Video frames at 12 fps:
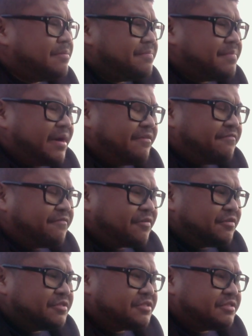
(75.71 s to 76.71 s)
my
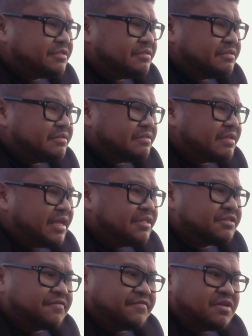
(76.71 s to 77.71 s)
first
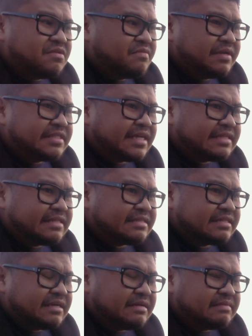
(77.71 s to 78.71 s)
interview was at
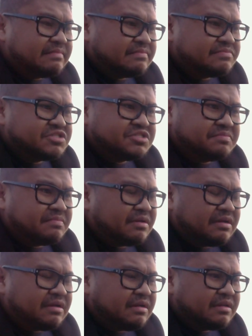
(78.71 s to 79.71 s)
some
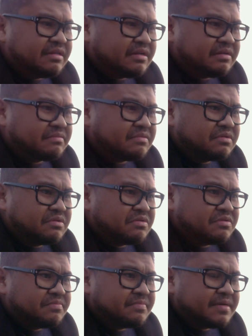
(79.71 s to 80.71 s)
small little
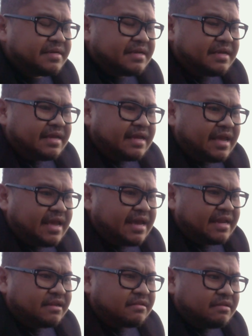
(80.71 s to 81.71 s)
room.
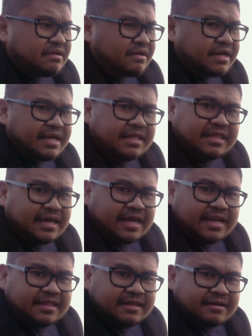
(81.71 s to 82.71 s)
And, you know, I didn't think
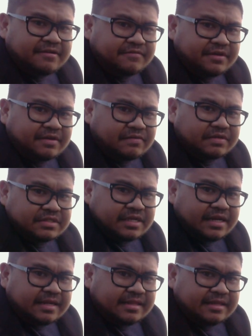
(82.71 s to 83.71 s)
anything of it, it
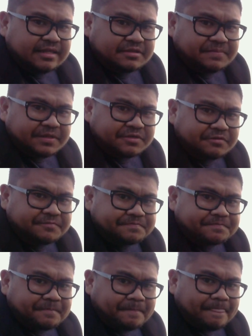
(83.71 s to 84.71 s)
wasn't anything special.
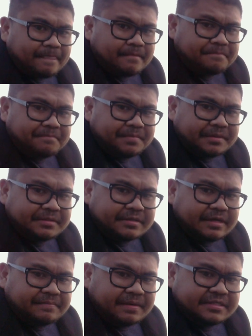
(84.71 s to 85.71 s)
But
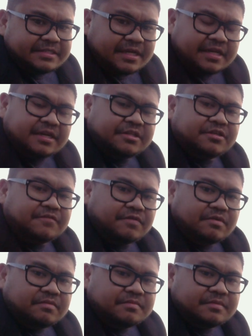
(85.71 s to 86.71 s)
uh, my second
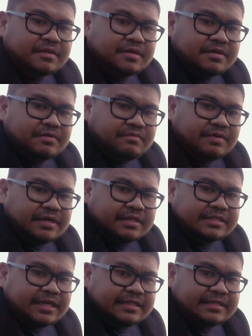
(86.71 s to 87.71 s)
interview
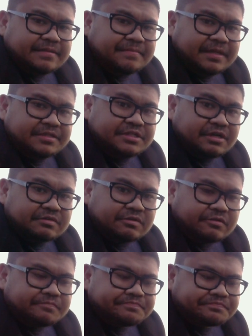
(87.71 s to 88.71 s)
was at the men's
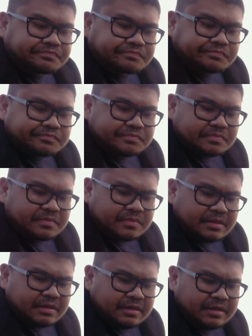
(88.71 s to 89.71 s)
shelter.
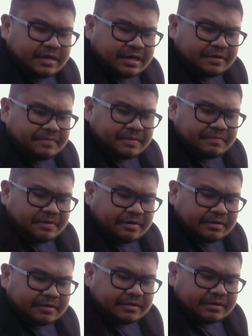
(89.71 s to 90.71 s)
And I remember